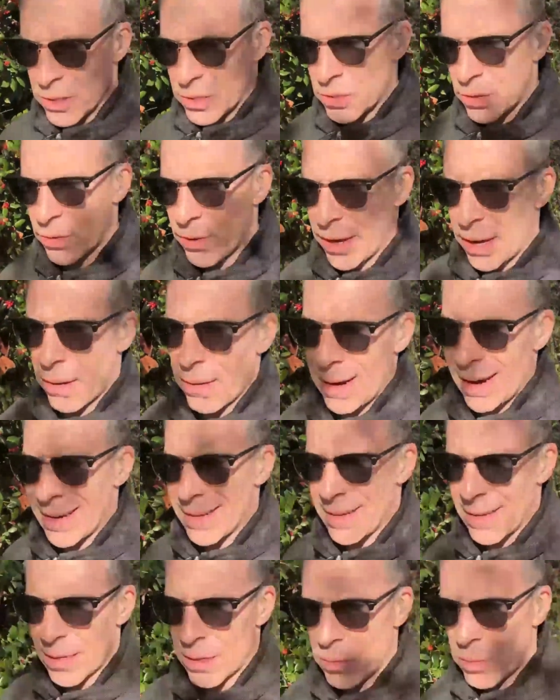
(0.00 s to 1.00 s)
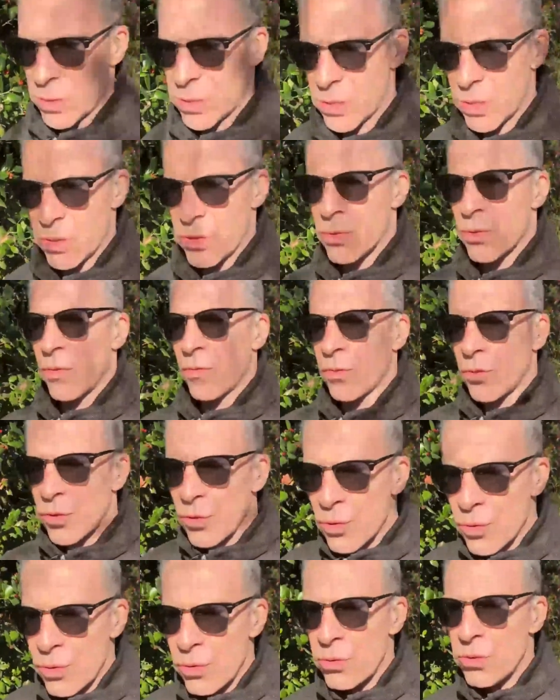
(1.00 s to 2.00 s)
So their idea was to sort of
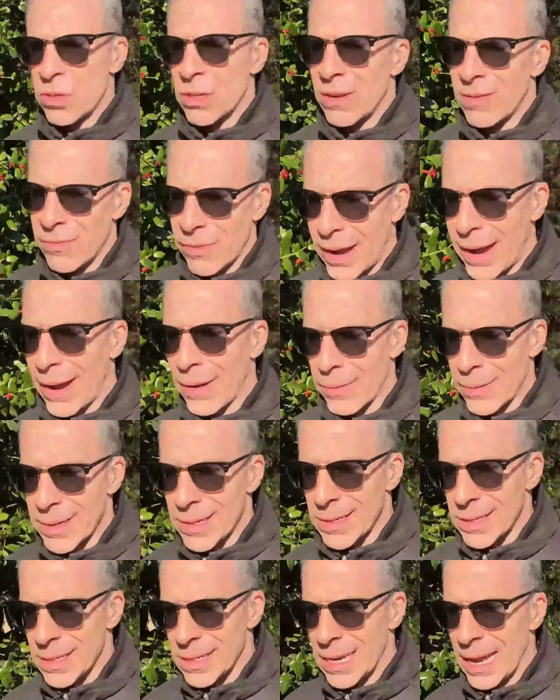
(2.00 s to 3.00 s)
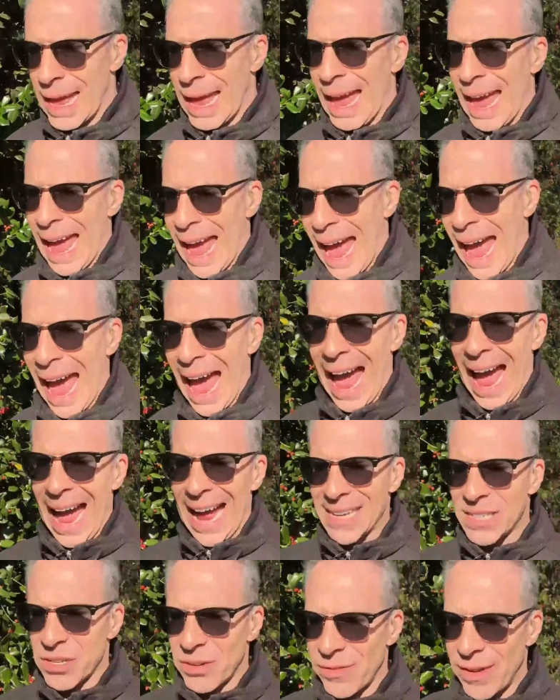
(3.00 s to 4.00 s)
use a virus
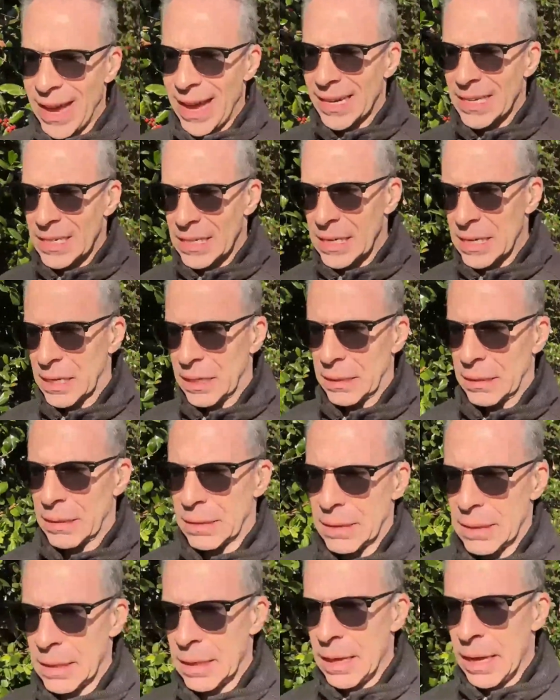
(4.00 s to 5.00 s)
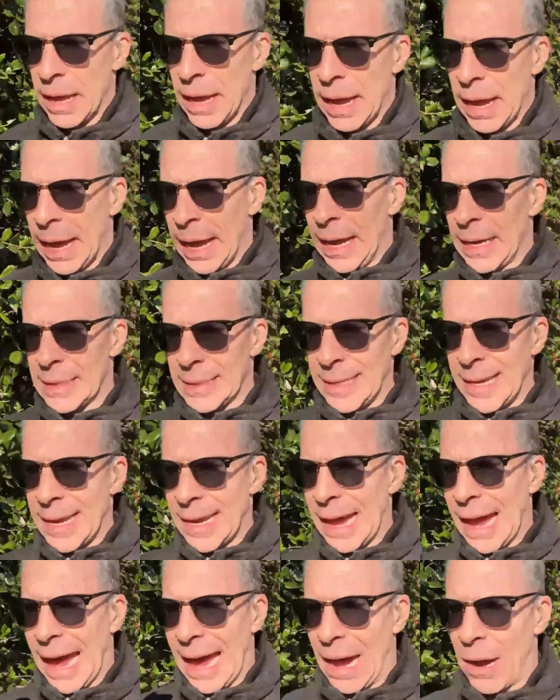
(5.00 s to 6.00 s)
as a vaccine and take
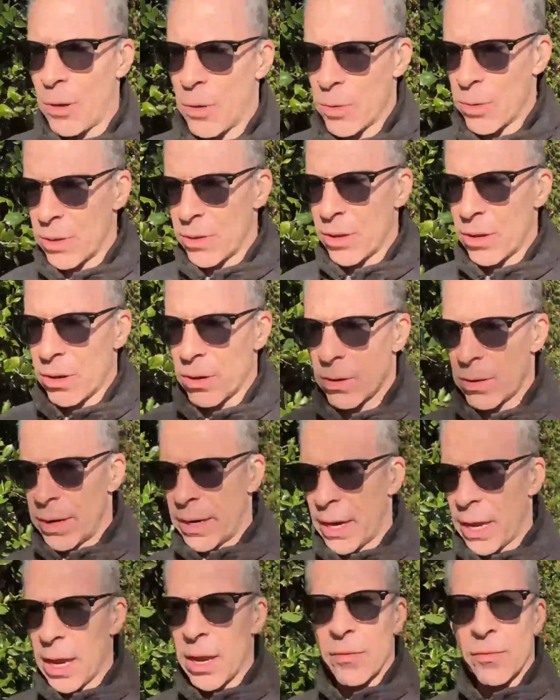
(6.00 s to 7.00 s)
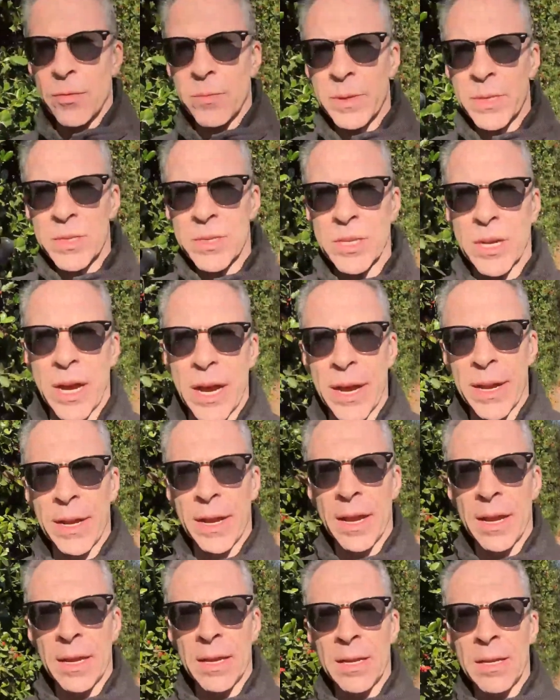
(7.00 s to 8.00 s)
out the RNA from inside
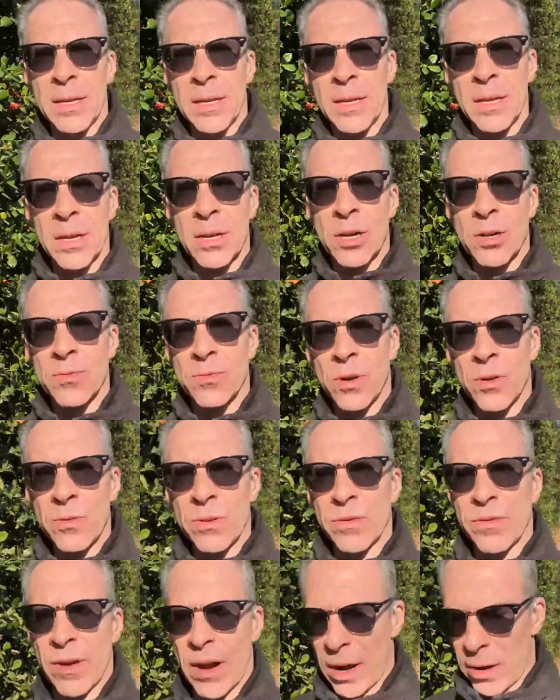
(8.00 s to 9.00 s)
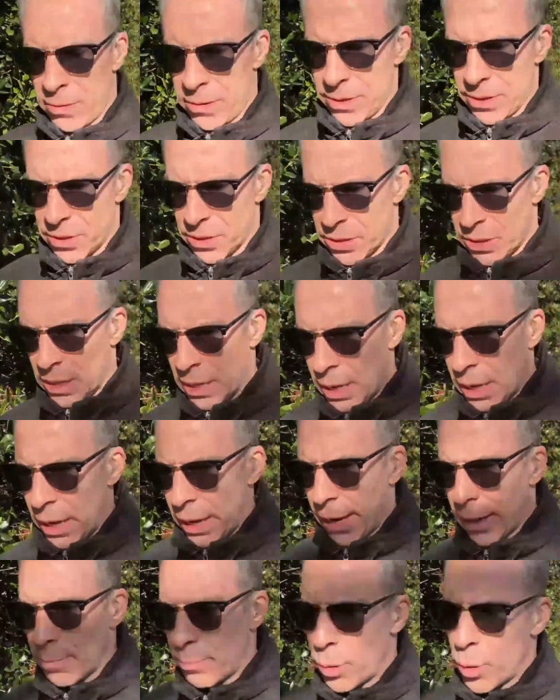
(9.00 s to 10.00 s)
a coronavirus
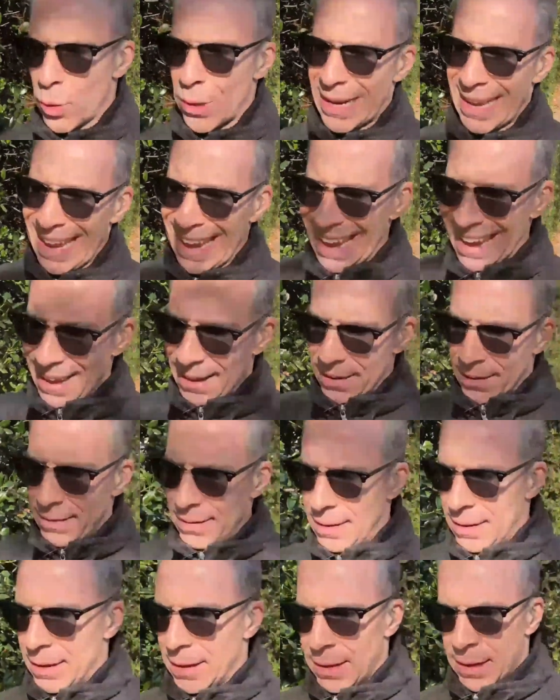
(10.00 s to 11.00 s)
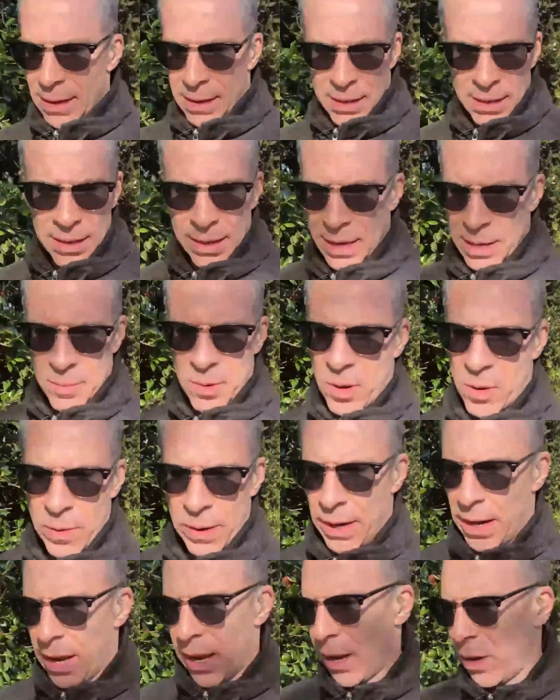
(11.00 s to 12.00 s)
and put in the
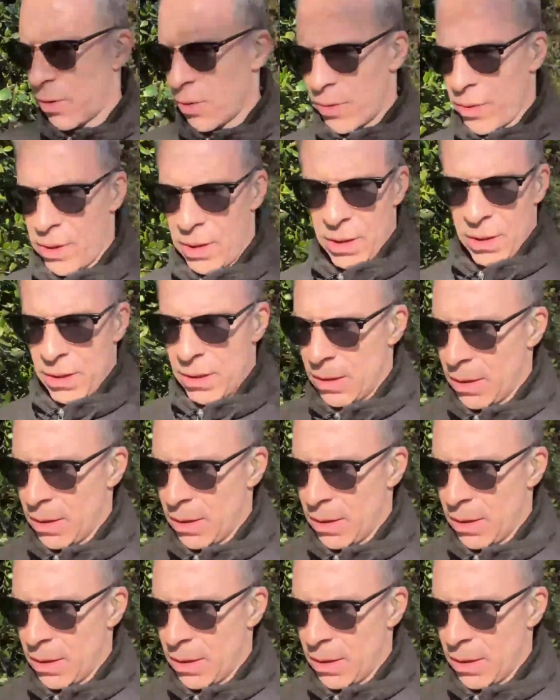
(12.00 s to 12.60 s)
mRNA or the